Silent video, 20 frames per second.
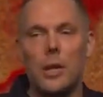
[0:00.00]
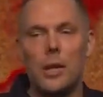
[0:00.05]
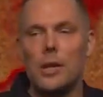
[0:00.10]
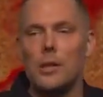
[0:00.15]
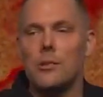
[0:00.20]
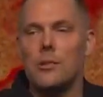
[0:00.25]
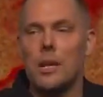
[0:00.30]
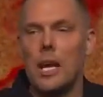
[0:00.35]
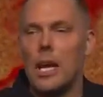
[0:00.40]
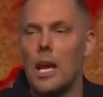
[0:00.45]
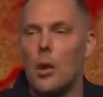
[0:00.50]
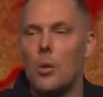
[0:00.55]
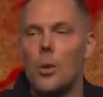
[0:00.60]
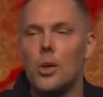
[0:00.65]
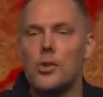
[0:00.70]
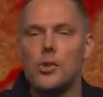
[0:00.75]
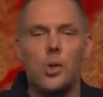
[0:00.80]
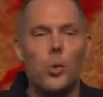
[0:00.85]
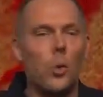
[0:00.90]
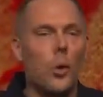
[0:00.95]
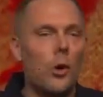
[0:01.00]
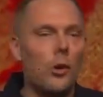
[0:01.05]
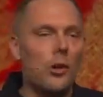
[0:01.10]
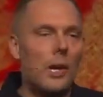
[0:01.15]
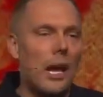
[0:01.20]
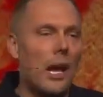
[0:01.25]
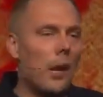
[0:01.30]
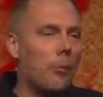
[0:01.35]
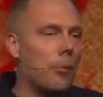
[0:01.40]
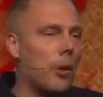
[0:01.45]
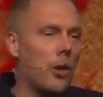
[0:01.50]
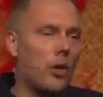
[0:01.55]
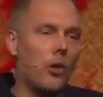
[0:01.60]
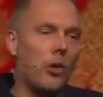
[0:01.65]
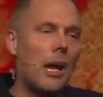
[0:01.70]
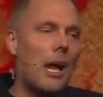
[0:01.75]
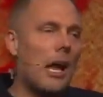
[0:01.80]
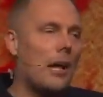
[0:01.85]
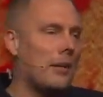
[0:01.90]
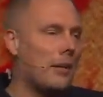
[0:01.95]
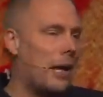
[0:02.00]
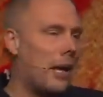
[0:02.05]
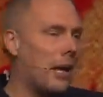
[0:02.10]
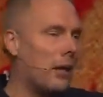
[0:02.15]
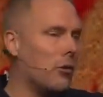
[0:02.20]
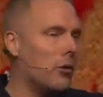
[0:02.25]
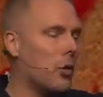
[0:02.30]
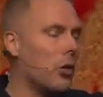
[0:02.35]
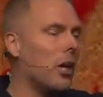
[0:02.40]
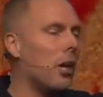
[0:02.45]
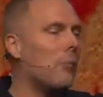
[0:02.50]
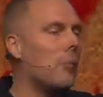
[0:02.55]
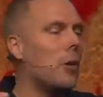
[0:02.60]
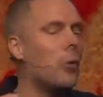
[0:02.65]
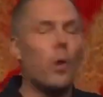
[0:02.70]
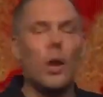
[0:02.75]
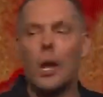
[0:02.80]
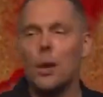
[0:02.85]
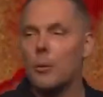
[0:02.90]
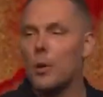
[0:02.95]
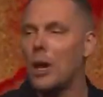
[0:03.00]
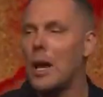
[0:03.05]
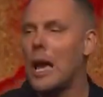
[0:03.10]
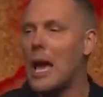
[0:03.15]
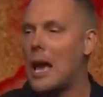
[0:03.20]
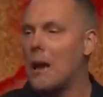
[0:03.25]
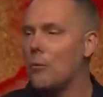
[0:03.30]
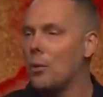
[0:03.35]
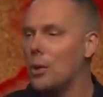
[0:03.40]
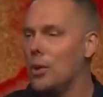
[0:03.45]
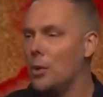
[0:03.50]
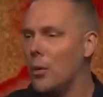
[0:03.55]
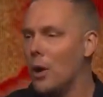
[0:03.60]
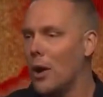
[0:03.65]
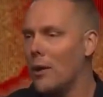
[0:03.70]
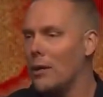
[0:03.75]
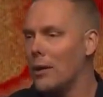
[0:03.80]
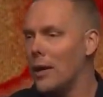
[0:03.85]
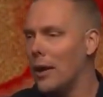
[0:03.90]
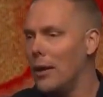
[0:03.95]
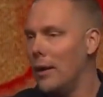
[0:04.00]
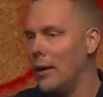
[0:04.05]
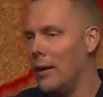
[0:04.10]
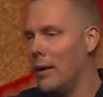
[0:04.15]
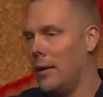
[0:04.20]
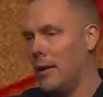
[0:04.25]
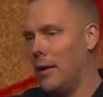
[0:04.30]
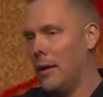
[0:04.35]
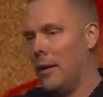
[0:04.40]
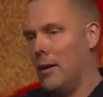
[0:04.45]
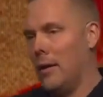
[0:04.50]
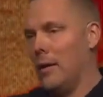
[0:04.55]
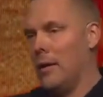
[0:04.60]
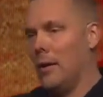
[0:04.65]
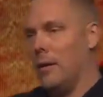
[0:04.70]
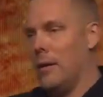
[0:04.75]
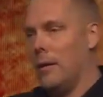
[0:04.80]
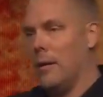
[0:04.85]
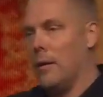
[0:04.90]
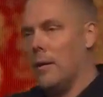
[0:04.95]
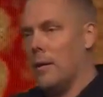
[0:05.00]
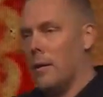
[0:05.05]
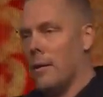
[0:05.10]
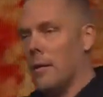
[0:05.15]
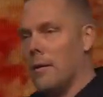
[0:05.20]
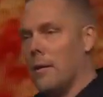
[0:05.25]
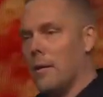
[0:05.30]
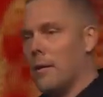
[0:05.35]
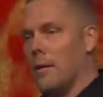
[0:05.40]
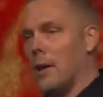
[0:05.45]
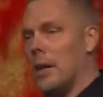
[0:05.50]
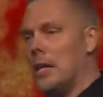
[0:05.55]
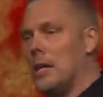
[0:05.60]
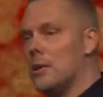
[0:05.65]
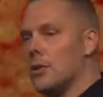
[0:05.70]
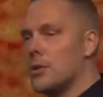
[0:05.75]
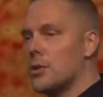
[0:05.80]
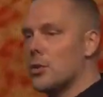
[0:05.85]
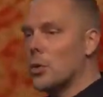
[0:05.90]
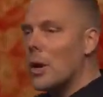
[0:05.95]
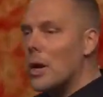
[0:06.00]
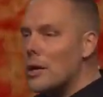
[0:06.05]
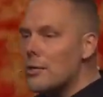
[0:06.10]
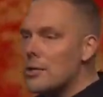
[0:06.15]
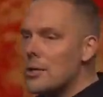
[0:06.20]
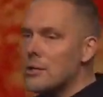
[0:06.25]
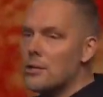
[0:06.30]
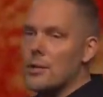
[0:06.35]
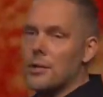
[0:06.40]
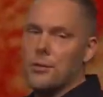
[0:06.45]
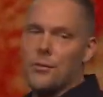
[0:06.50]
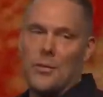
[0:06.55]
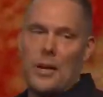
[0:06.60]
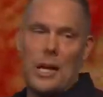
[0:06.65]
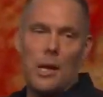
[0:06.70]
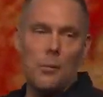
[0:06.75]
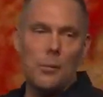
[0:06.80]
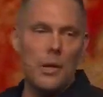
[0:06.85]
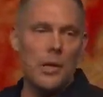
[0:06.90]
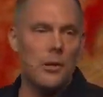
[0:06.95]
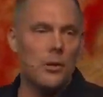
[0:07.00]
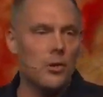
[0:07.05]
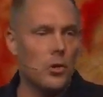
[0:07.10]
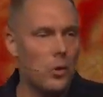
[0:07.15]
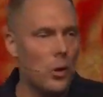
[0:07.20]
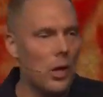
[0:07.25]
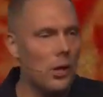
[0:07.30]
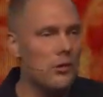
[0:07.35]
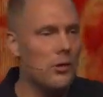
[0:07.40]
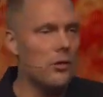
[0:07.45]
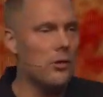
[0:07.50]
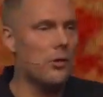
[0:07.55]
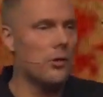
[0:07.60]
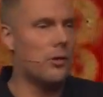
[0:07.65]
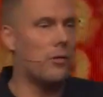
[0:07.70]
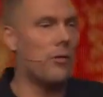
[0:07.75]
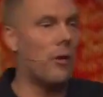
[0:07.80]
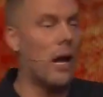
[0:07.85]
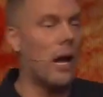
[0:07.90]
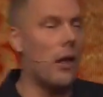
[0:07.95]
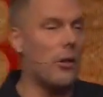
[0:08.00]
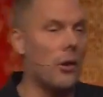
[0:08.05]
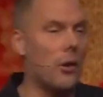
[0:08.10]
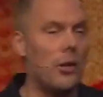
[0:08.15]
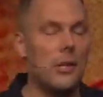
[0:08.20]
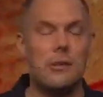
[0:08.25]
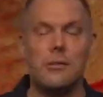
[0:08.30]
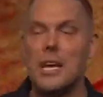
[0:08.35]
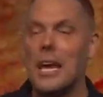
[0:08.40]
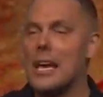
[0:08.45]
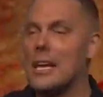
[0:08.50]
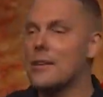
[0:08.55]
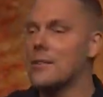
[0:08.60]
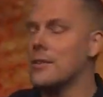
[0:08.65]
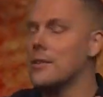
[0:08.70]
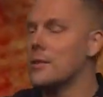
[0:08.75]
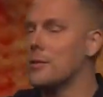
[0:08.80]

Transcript: He's saying, I wish you were dead, but you're not dead, so give me what I'm going to have when you are dead. And he disgraces his family, he disgraces his father, and he takes